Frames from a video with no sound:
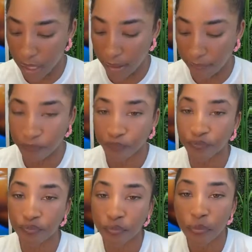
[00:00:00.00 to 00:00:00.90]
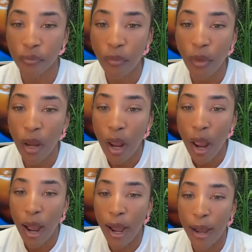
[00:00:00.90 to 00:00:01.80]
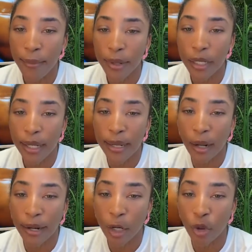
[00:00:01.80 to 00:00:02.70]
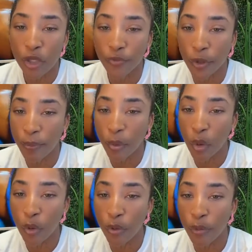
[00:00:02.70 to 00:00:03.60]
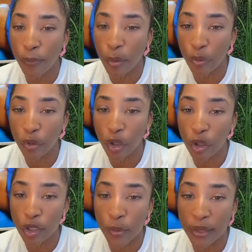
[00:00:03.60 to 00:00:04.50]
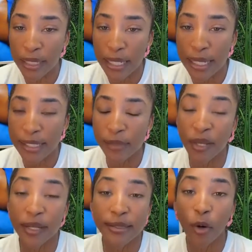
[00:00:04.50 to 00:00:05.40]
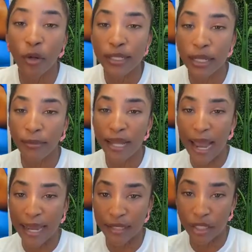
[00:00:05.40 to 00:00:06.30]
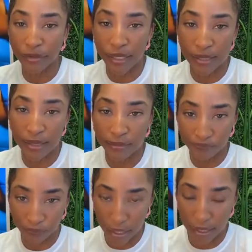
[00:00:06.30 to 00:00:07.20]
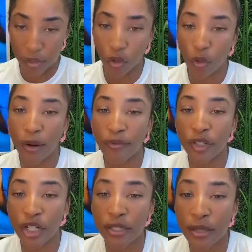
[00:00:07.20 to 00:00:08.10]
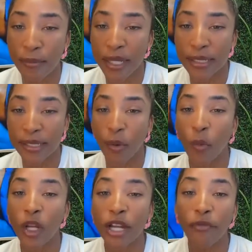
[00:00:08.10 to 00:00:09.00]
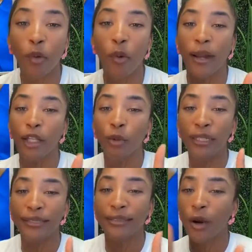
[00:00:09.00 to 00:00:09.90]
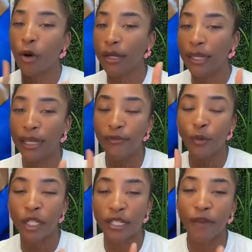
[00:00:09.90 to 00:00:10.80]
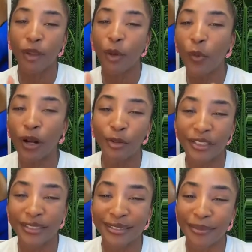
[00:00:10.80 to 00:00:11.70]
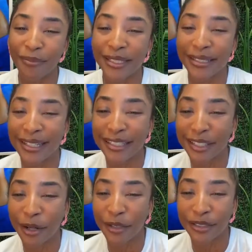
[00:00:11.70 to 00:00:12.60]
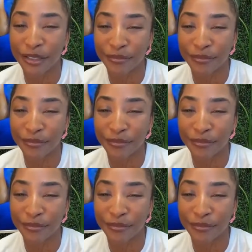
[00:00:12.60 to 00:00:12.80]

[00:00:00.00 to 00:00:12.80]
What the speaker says: Okay. Now that goes for both the girls with the E's, because they only tell me the asterisk. Okay. So whoever's just submitted it, whichever one, you, Lisa or Eves, whichever the one who just submitted it, shout out.